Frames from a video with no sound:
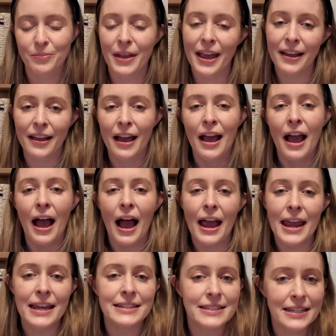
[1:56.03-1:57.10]
Like,
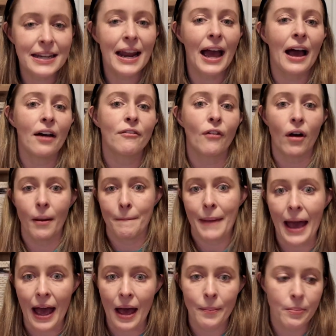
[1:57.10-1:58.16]
it did have a
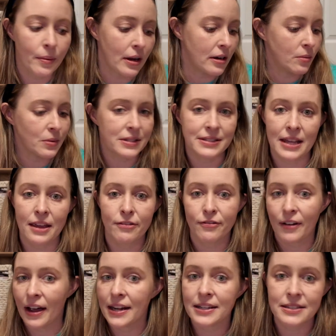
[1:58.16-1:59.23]
map and it would say
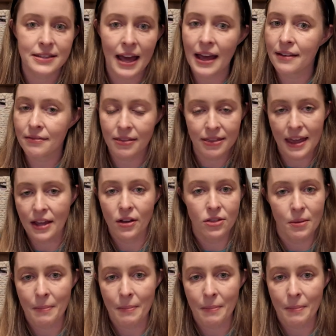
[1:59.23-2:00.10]
find that thing on the